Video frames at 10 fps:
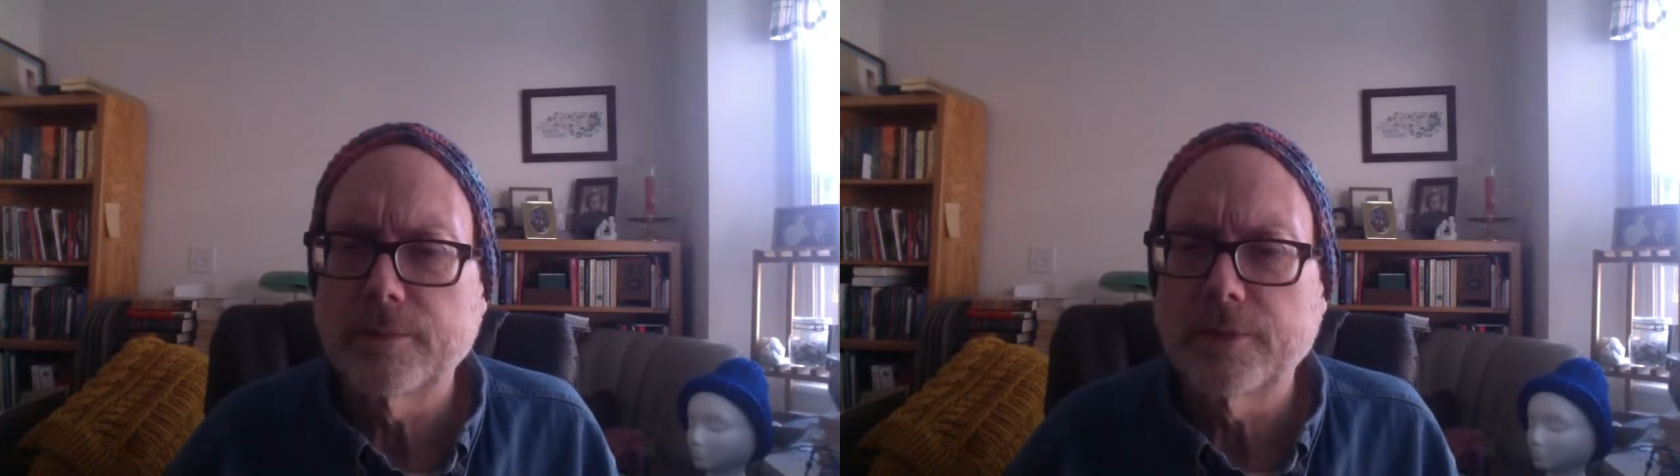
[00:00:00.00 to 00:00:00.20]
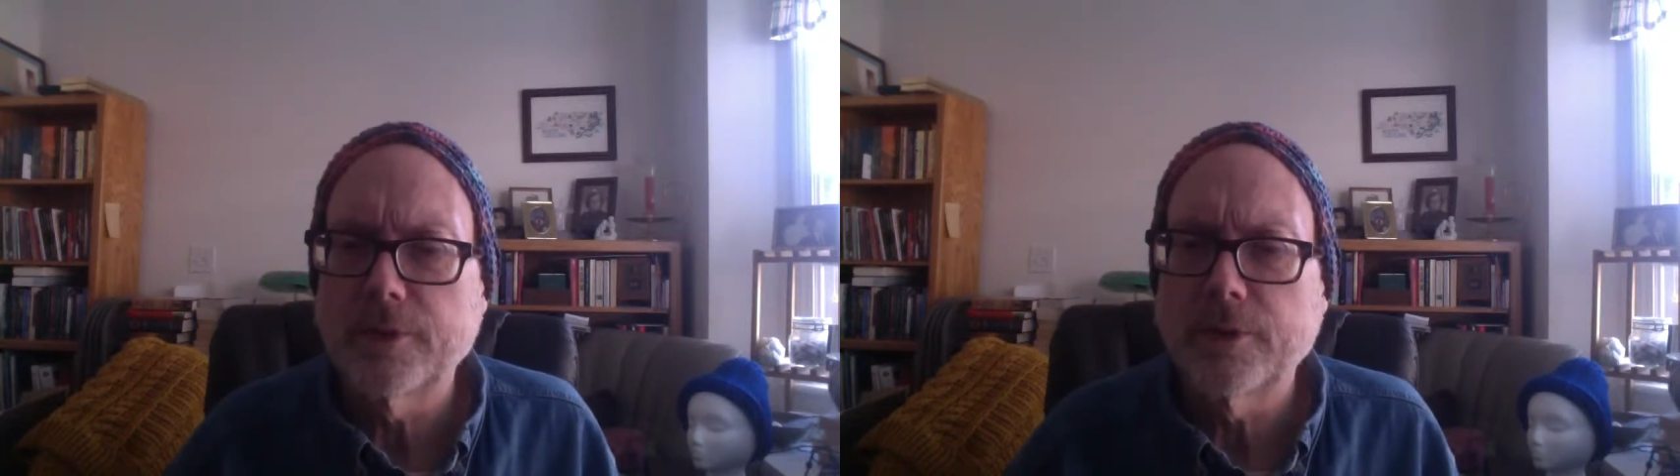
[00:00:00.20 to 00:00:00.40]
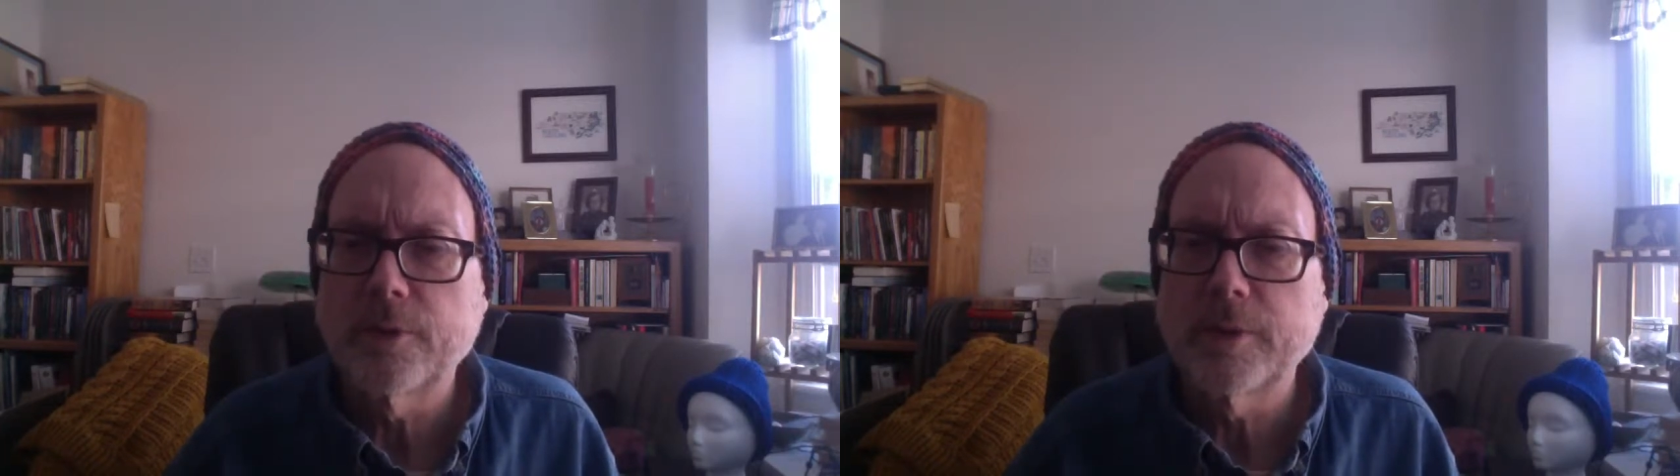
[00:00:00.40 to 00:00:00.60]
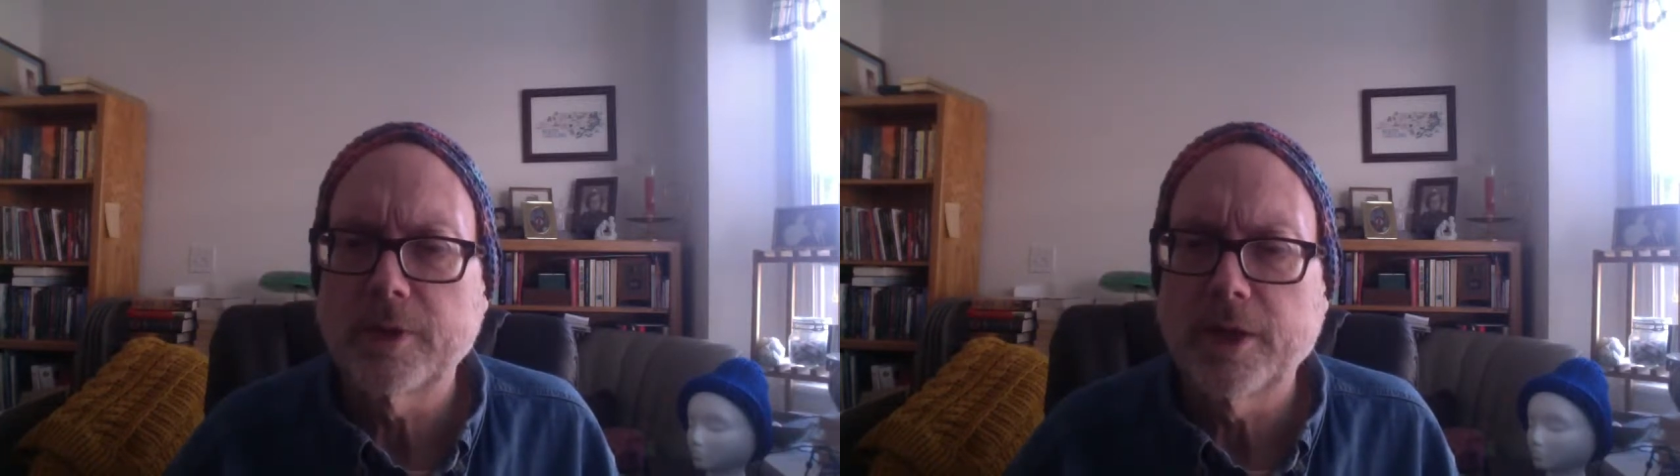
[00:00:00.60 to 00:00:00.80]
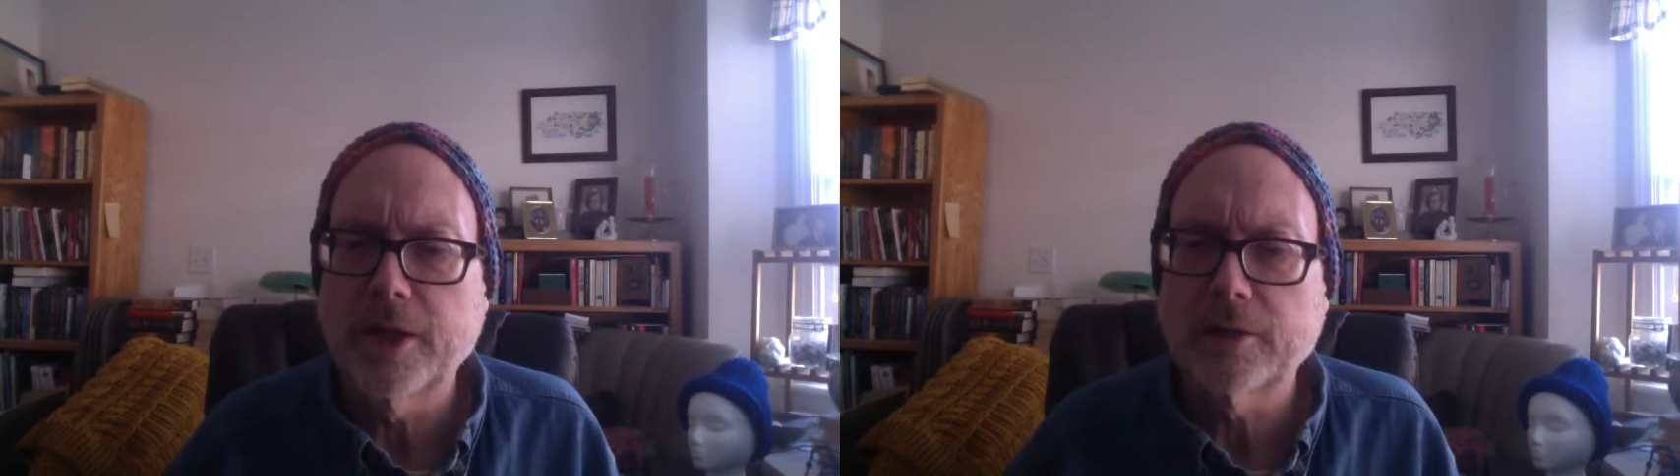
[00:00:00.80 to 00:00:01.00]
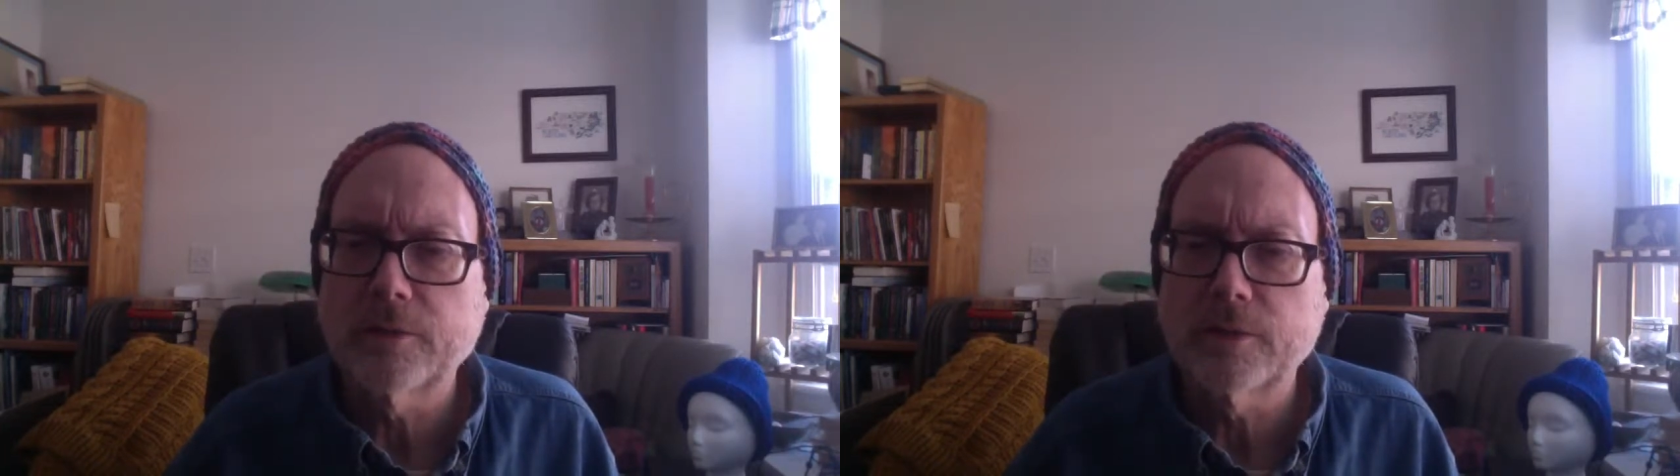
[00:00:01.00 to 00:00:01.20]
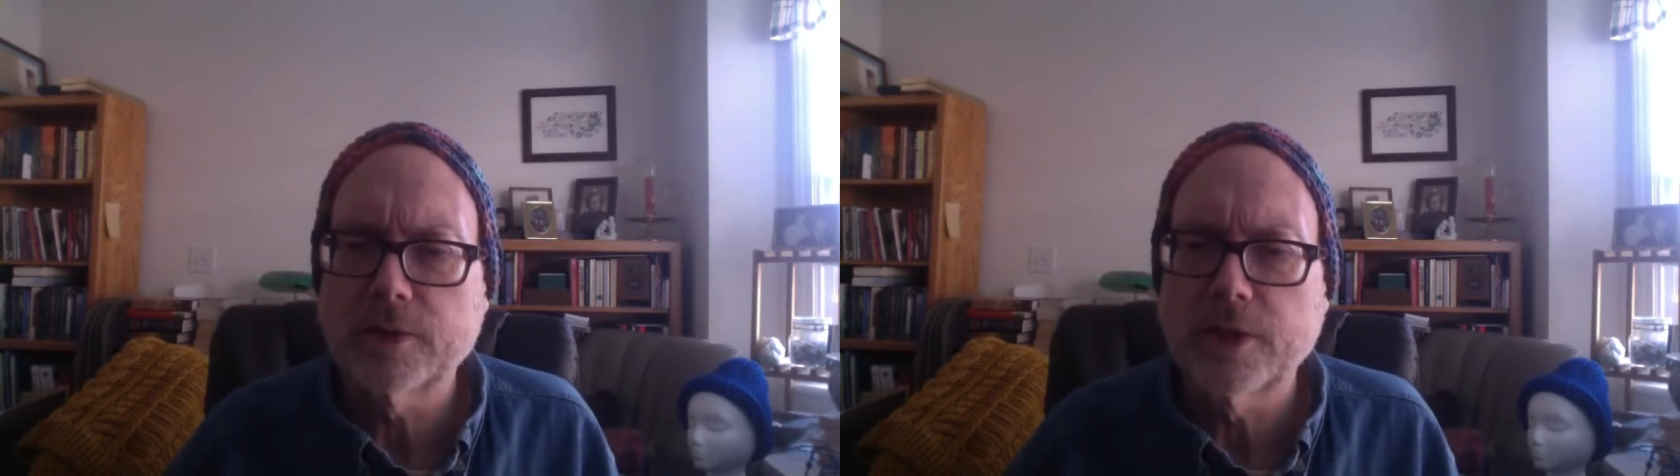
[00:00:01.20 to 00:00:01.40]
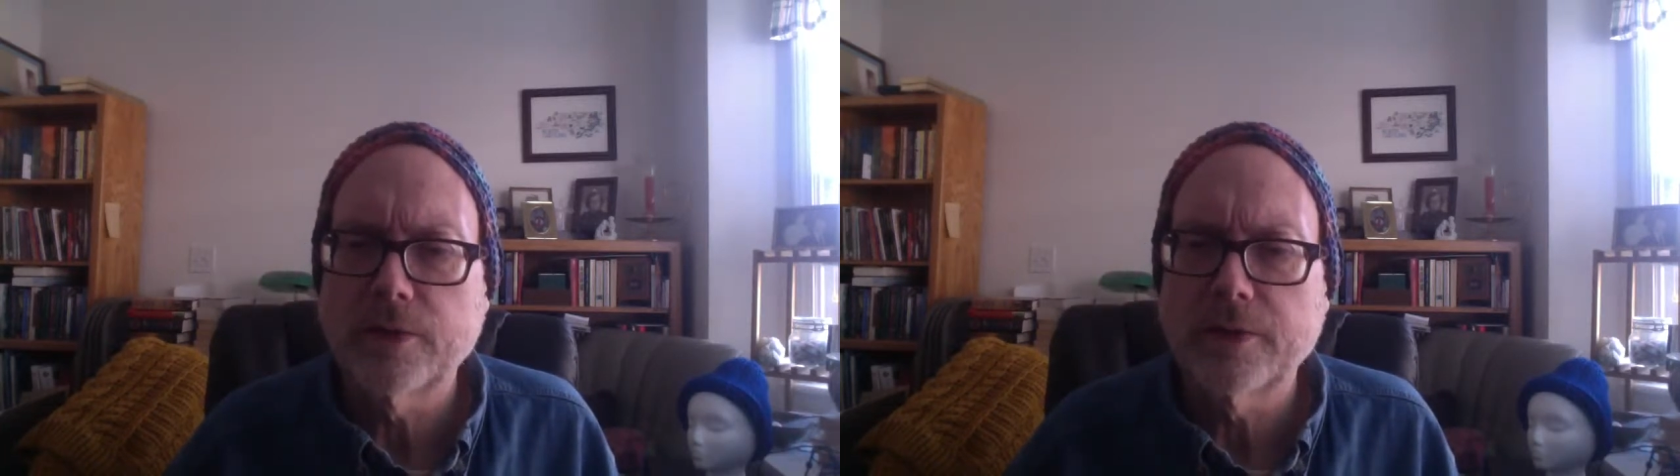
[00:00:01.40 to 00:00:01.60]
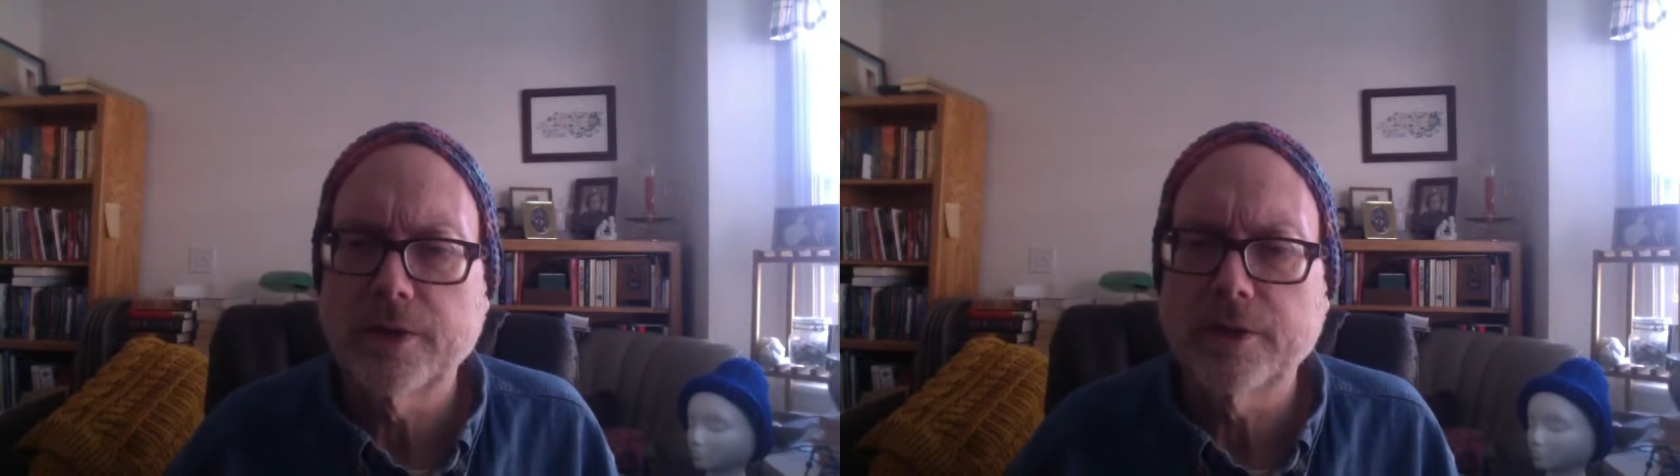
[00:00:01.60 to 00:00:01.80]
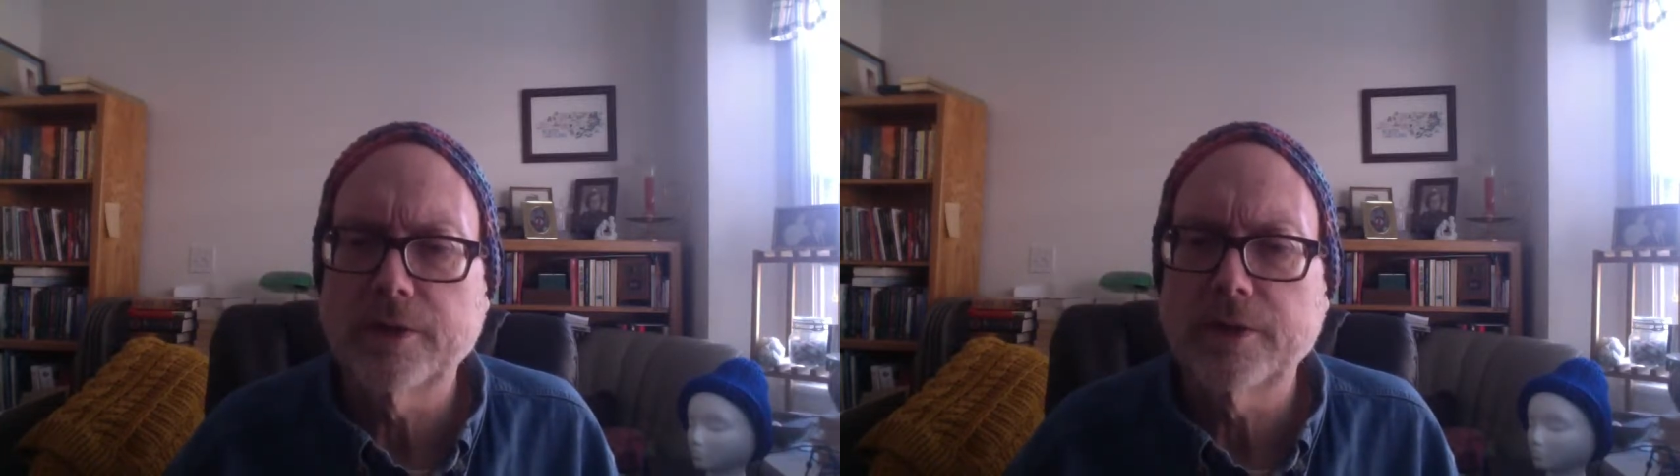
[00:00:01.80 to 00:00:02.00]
the home and can't crochet or knit any